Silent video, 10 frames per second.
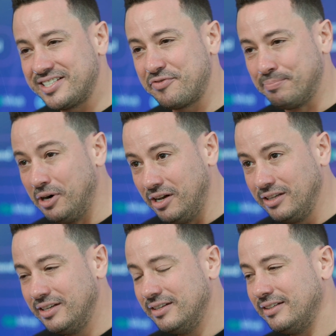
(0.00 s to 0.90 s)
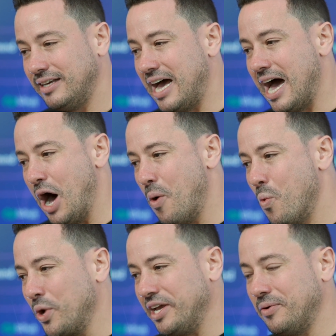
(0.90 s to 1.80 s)
of the bull,
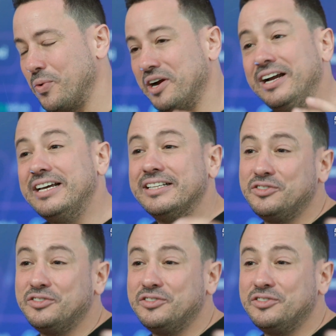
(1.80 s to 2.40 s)
we are in a